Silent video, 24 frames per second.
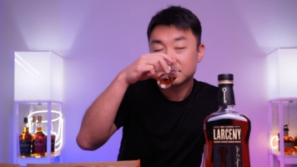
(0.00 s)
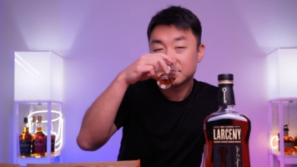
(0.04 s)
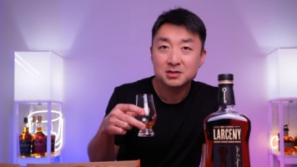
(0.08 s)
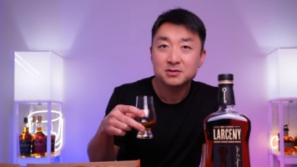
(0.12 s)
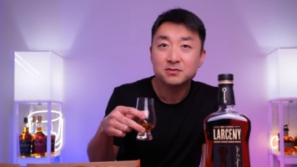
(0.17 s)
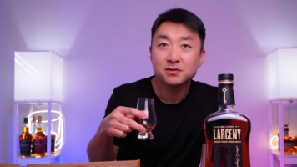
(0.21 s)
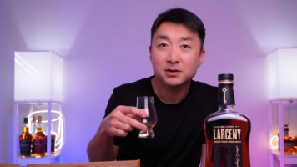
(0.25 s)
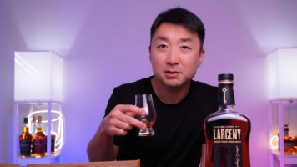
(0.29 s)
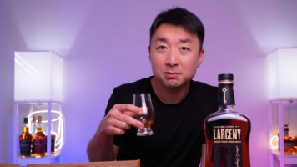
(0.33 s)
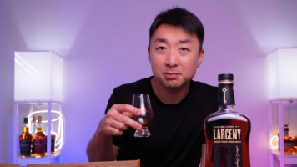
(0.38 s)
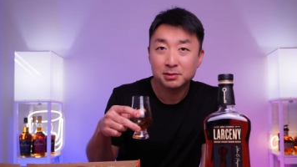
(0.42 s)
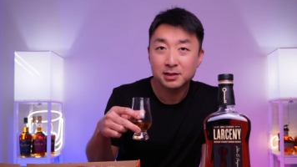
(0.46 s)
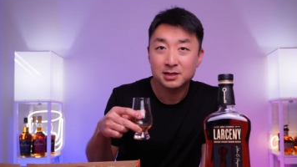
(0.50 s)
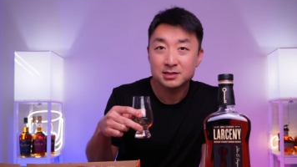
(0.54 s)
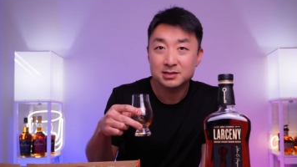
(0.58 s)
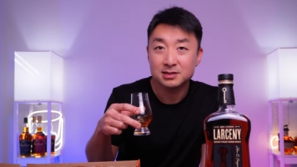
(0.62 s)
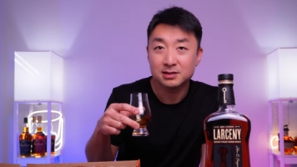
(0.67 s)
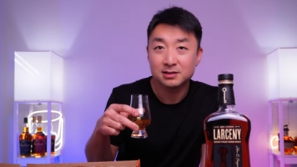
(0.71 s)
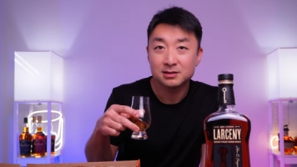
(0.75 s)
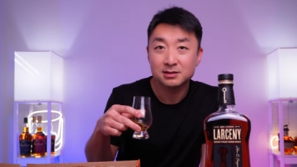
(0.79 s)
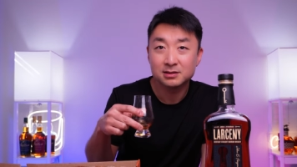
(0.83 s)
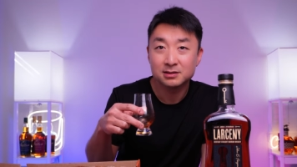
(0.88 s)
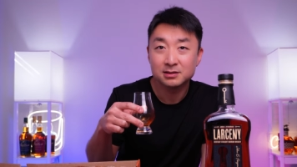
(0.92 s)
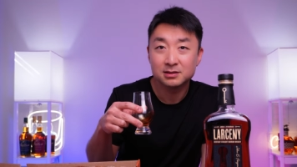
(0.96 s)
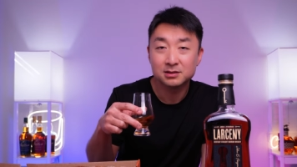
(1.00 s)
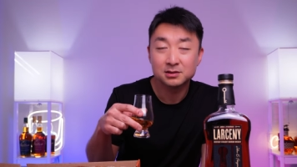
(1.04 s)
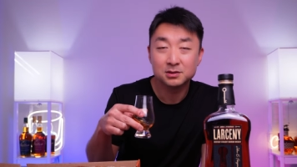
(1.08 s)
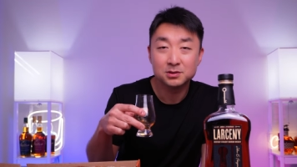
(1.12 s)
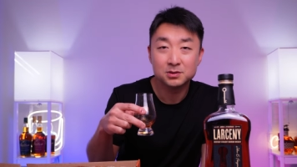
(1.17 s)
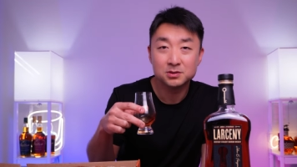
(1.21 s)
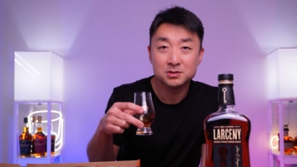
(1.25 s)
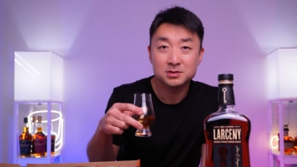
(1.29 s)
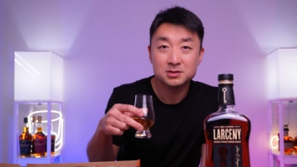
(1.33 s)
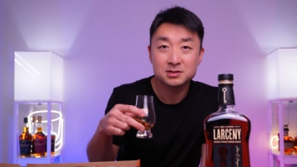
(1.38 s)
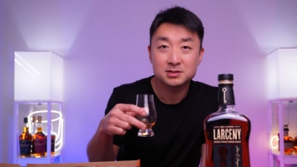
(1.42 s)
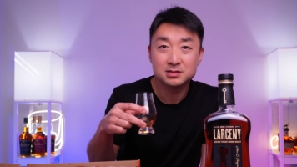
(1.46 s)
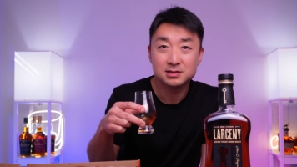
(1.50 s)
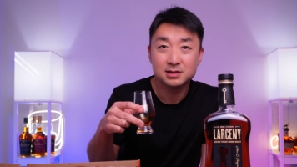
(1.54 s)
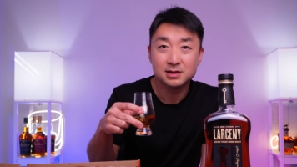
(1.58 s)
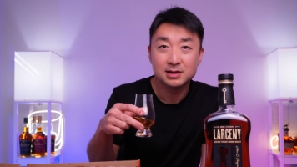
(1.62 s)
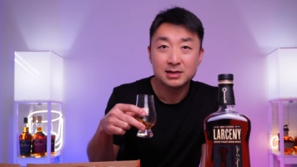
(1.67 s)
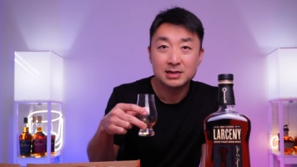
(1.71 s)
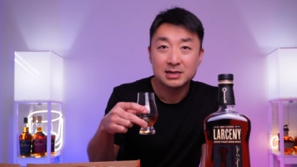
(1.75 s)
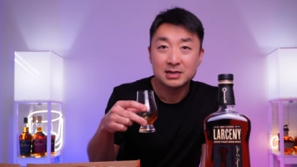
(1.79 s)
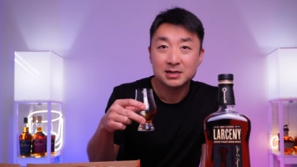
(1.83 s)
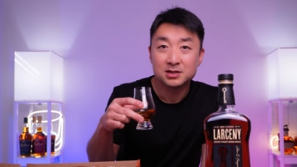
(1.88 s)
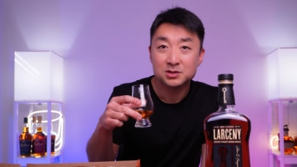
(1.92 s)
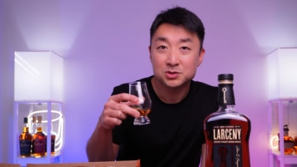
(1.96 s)
It's very pleasant. The nose is,
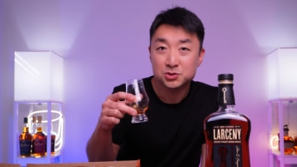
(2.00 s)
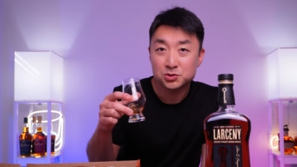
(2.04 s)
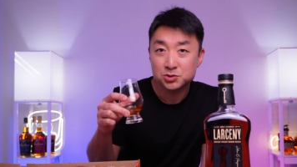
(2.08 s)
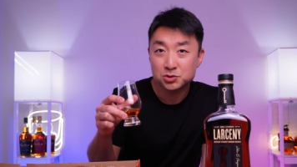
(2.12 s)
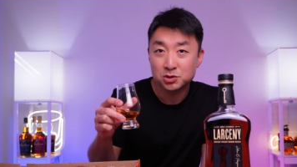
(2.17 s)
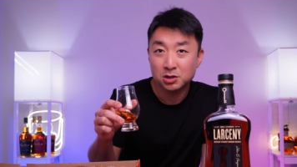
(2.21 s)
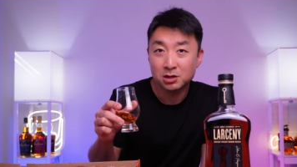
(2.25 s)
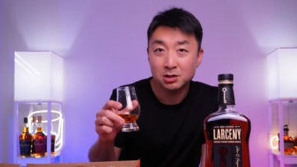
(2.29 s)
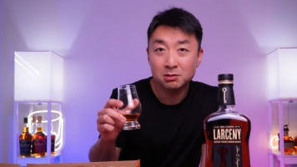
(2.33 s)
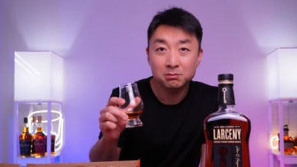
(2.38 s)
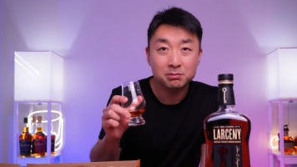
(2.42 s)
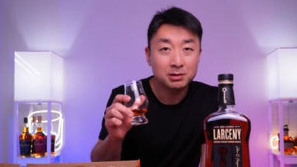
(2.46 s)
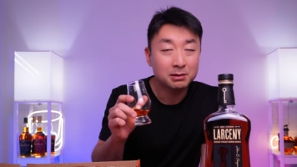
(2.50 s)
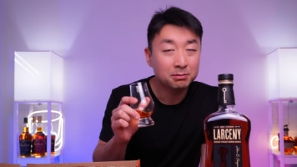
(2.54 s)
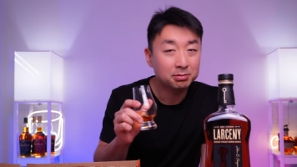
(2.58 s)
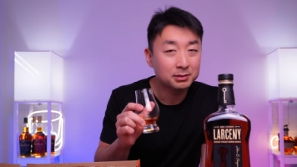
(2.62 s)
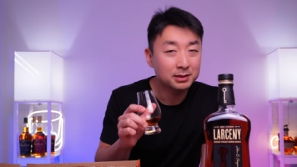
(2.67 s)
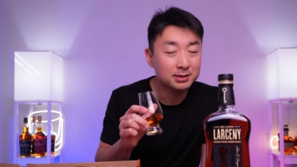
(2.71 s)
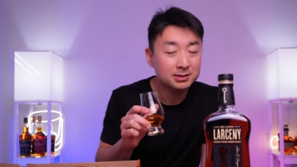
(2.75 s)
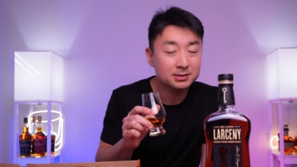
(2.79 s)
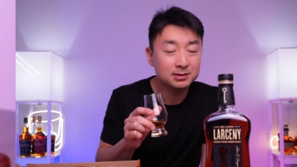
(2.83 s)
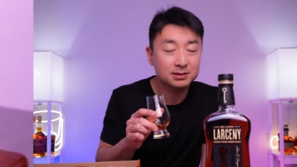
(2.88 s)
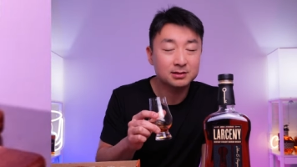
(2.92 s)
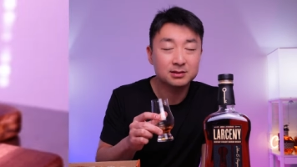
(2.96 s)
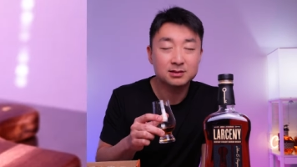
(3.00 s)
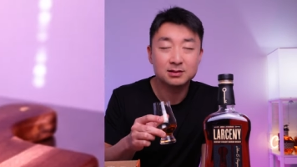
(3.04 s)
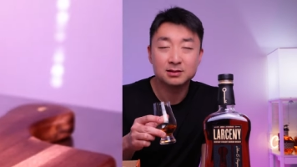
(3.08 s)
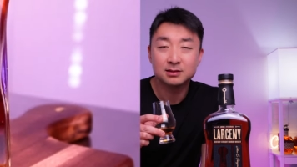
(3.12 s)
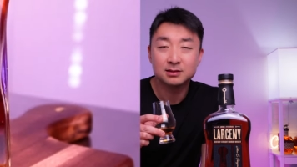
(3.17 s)
is strong but pleasant.